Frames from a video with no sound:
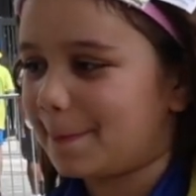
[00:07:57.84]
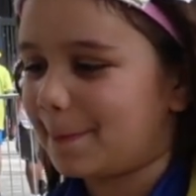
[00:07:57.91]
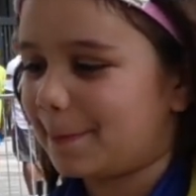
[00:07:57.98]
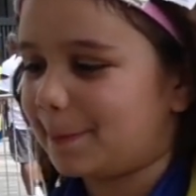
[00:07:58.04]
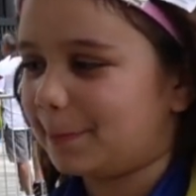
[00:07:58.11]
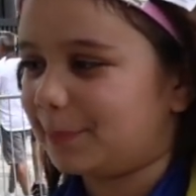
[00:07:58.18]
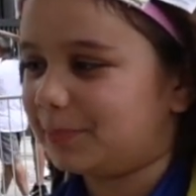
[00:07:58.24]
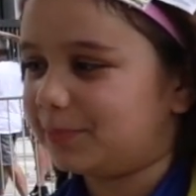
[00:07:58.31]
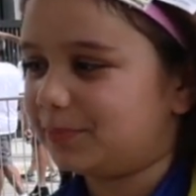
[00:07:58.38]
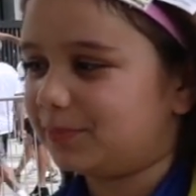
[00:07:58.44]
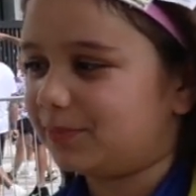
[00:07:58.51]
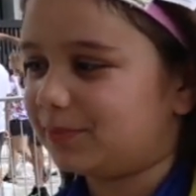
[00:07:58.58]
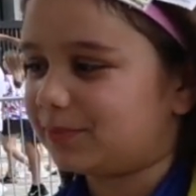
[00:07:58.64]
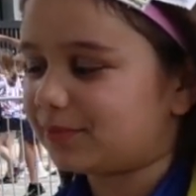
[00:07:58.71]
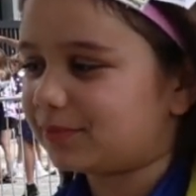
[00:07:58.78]

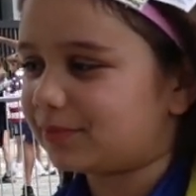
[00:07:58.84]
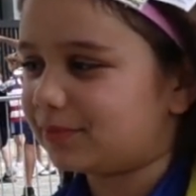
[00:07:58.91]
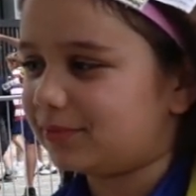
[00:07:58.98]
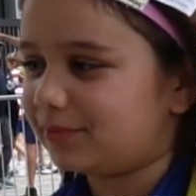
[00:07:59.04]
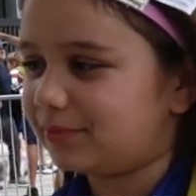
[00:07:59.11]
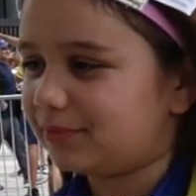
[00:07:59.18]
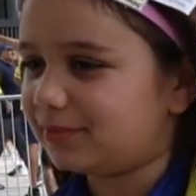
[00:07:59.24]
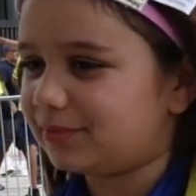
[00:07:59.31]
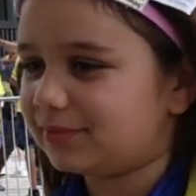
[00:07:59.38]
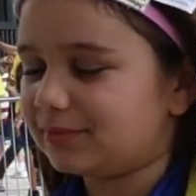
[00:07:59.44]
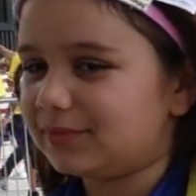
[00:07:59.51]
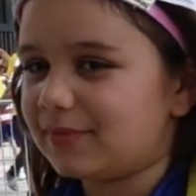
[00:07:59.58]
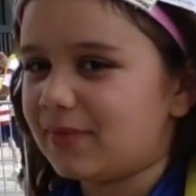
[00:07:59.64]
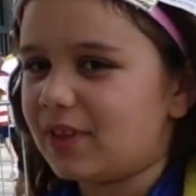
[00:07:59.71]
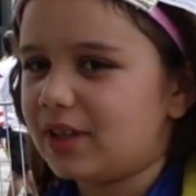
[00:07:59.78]

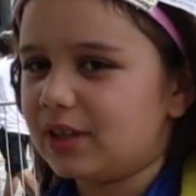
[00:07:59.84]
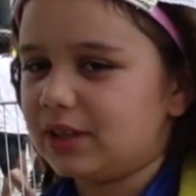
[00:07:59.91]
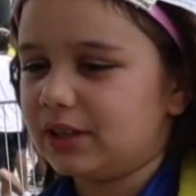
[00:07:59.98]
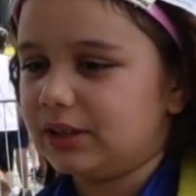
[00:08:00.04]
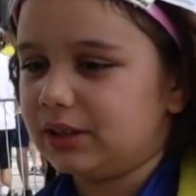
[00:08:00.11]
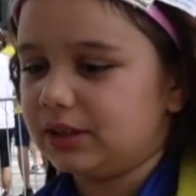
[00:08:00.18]
(not speaking)